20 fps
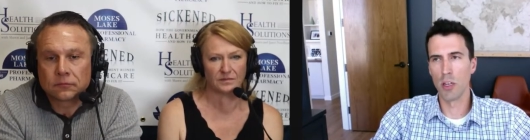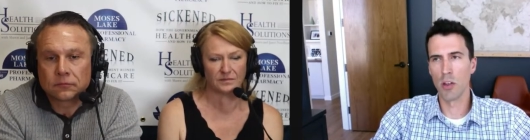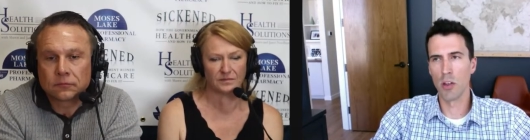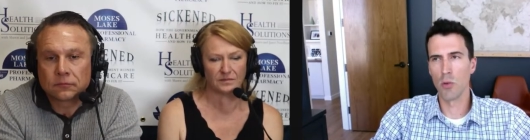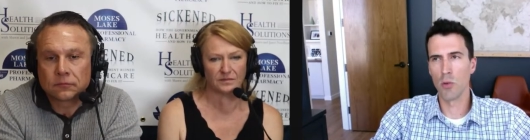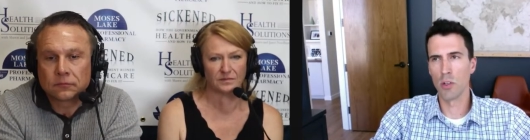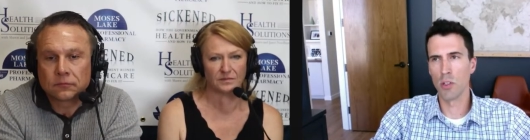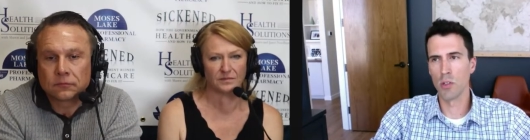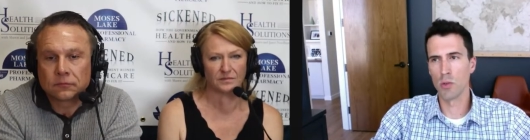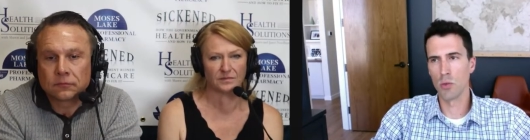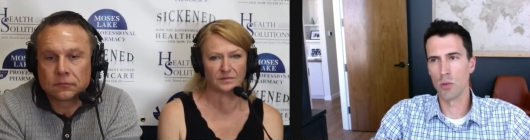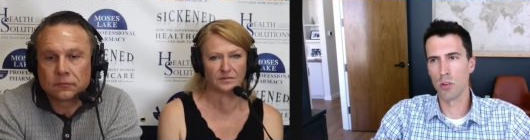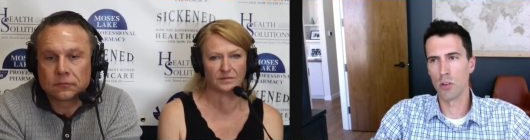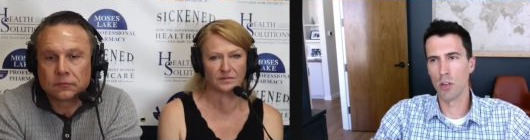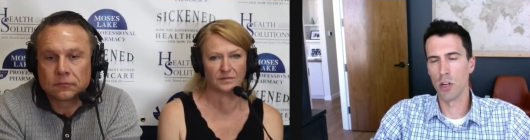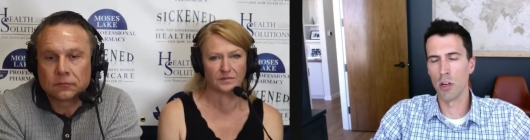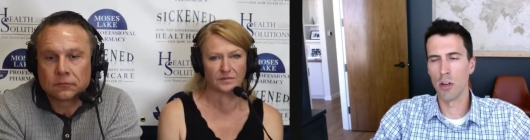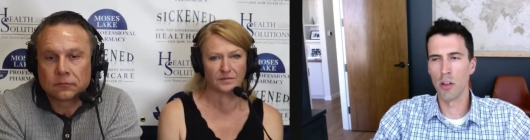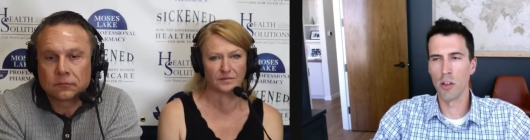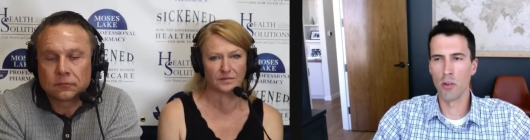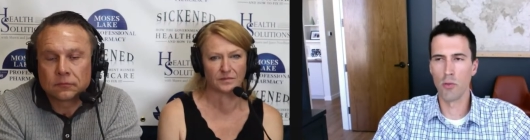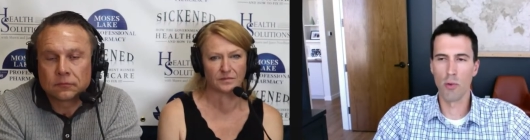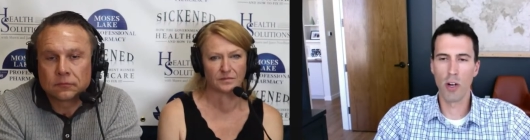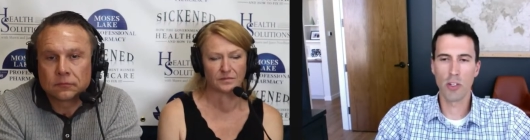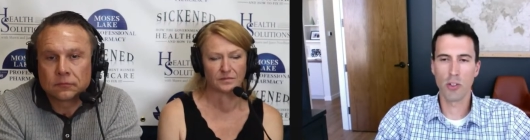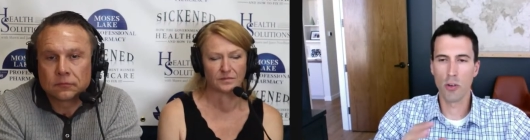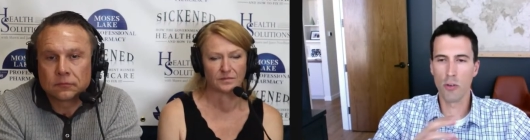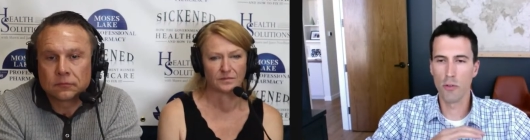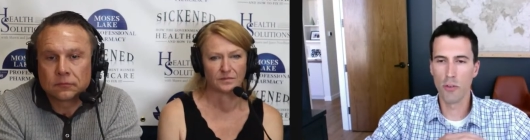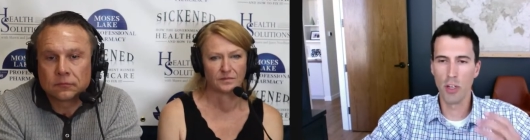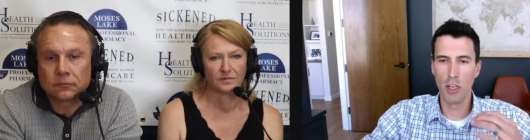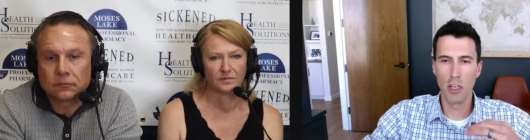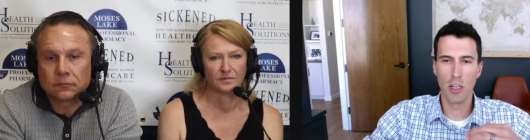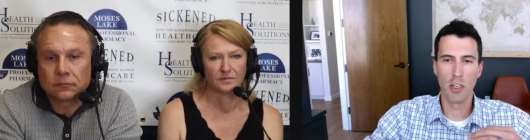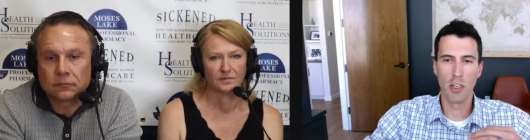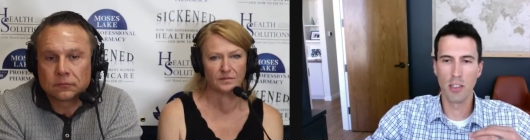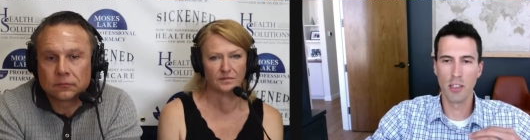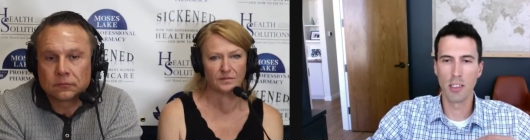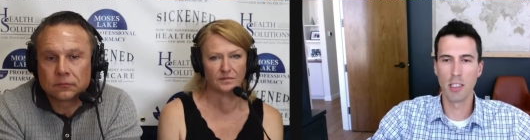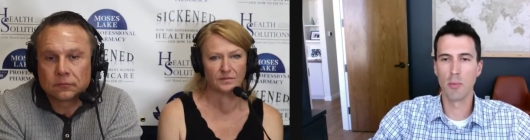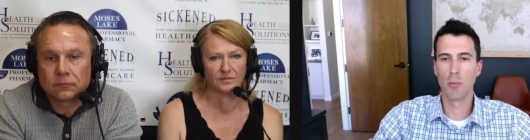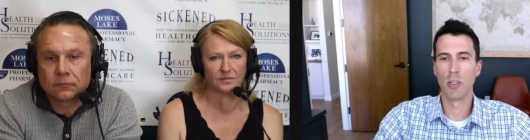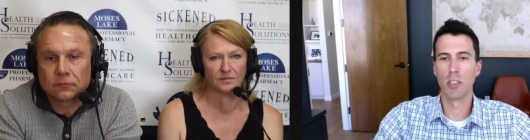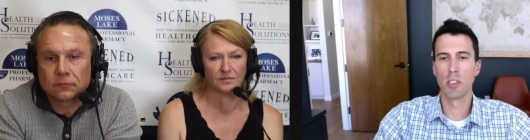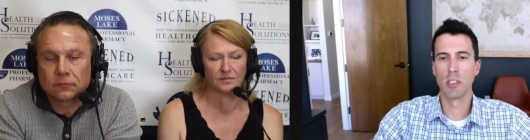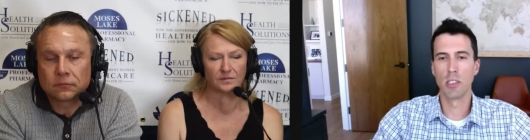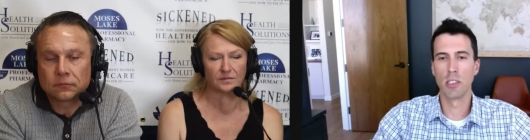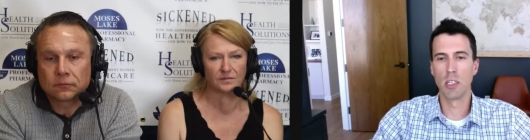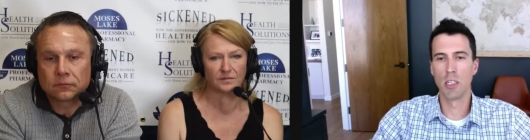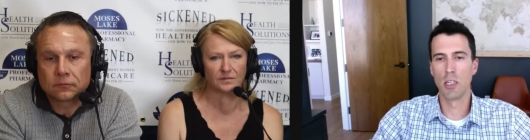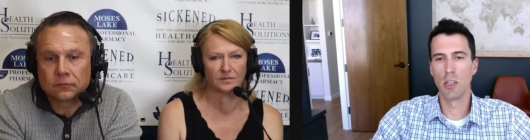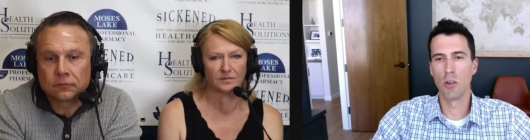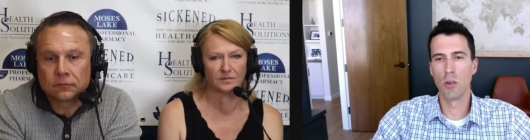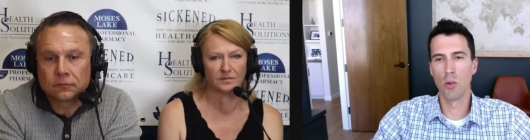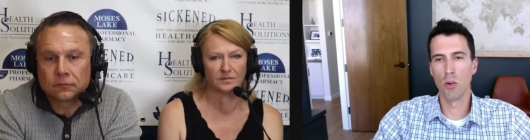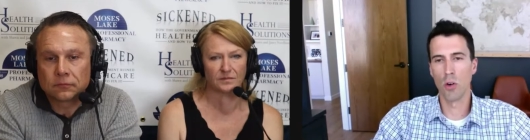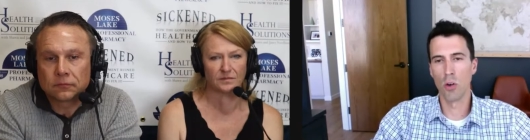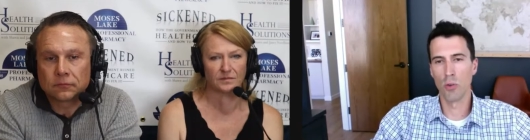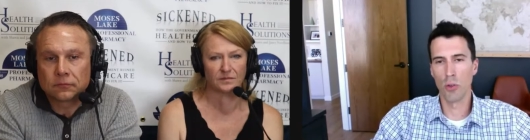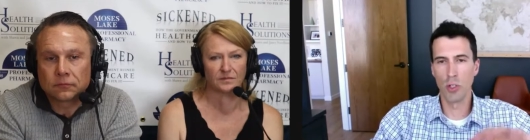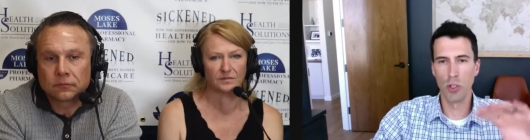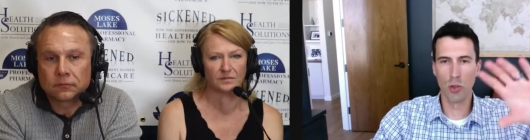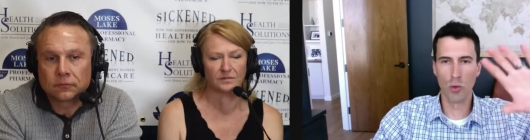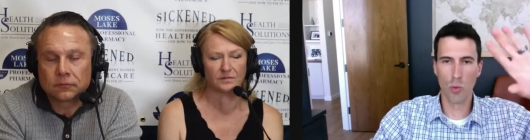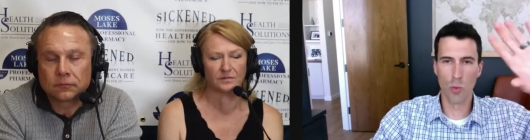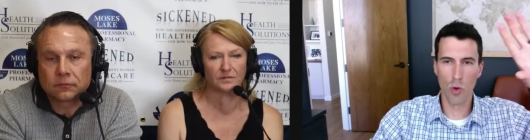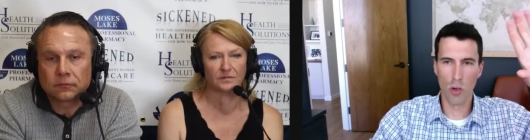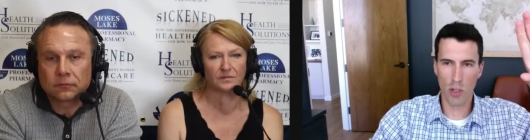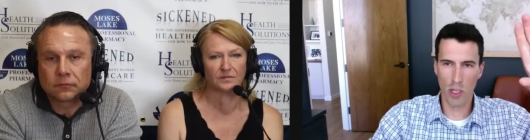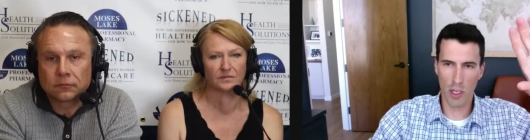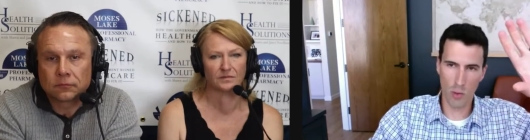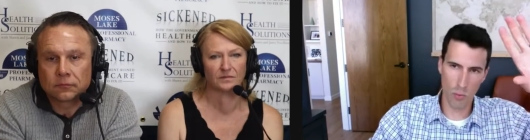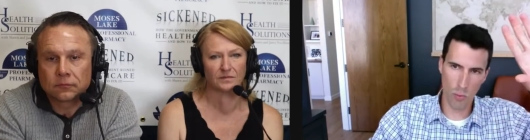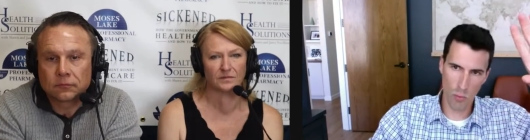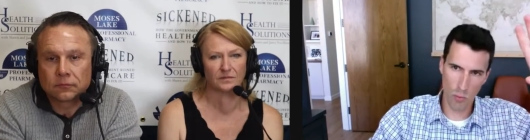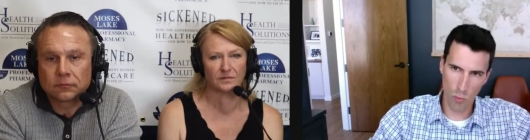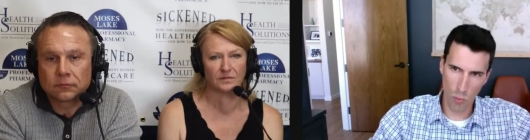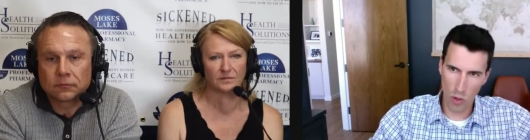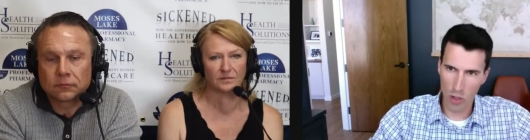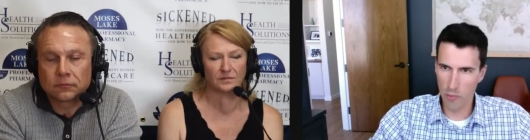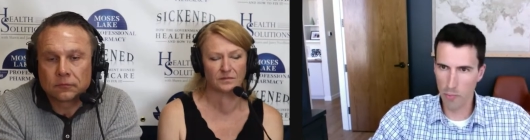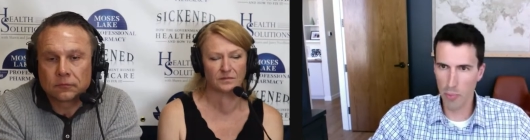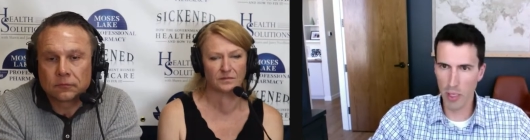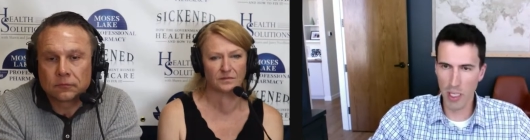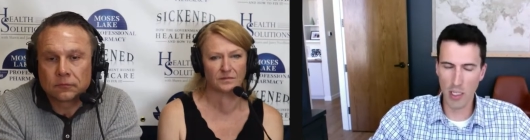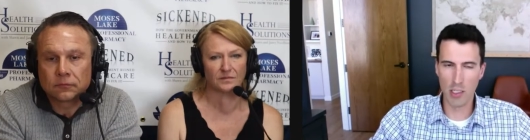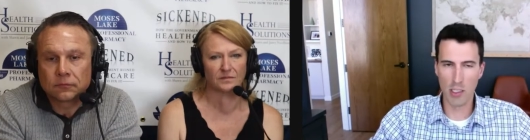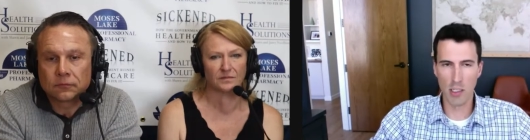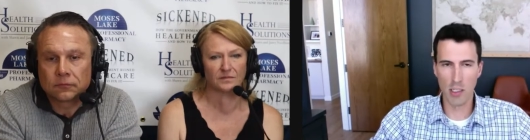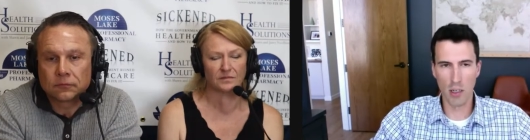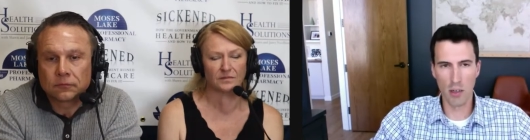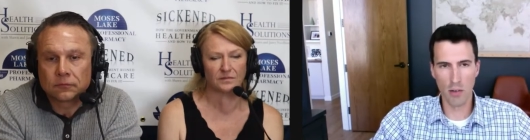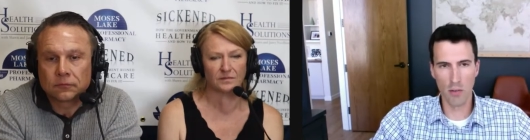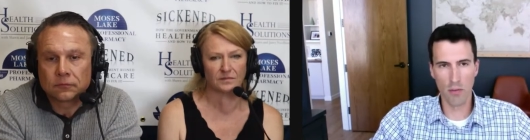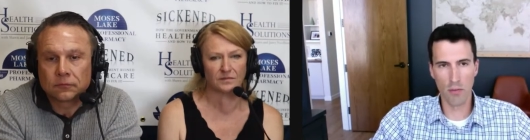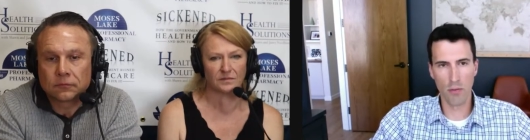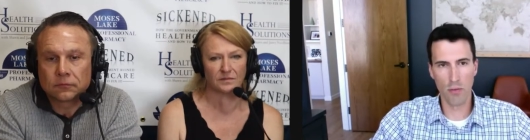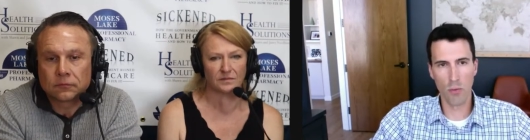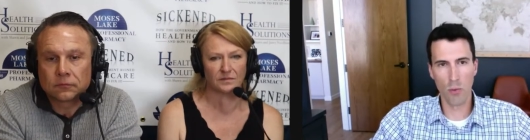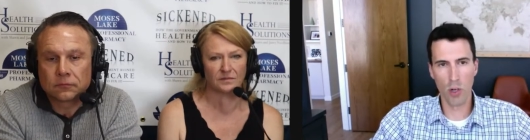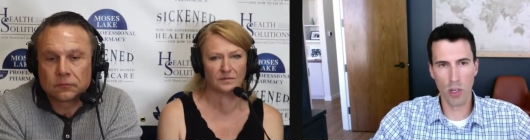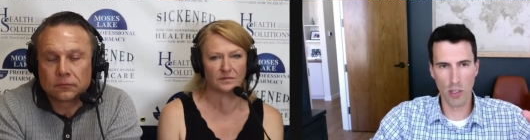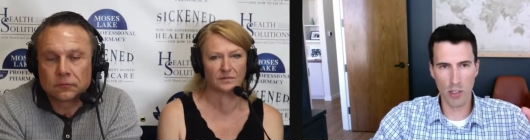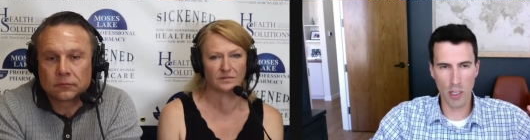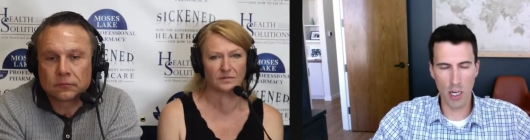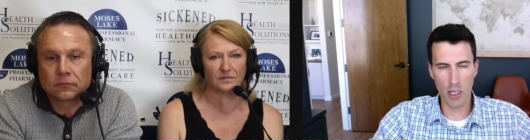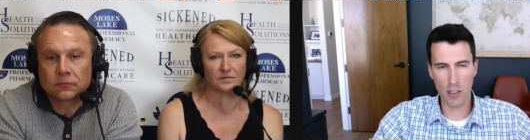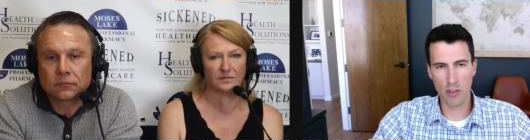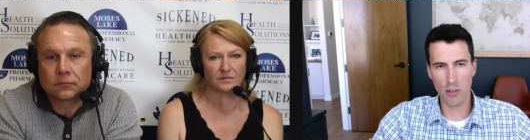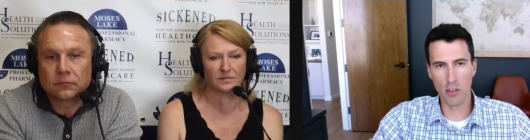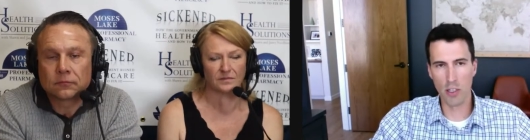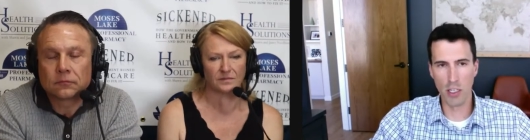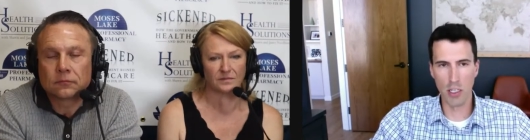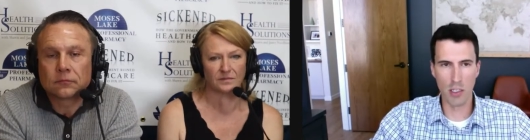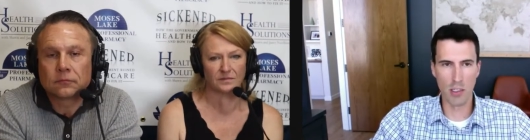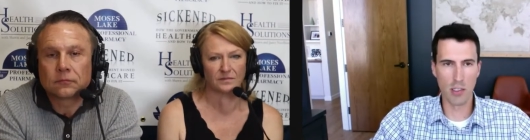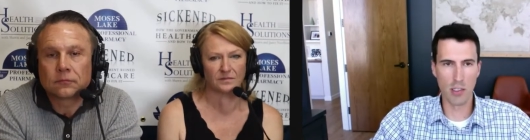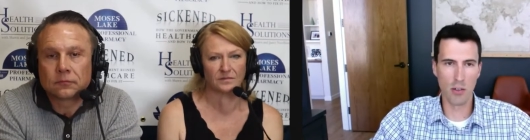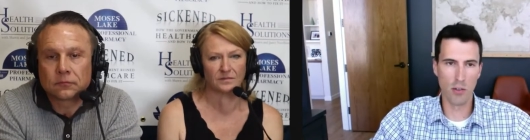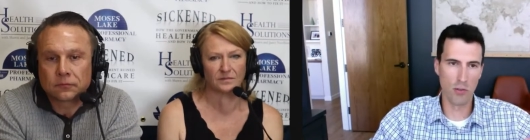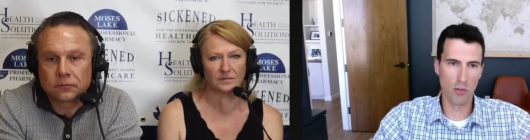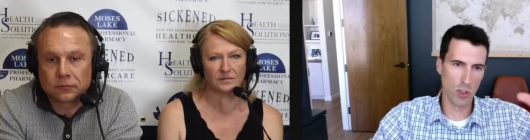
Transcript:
Speaker 1: But the other ones are either retrofitted into DPC or only do one piece of what a doctor needs.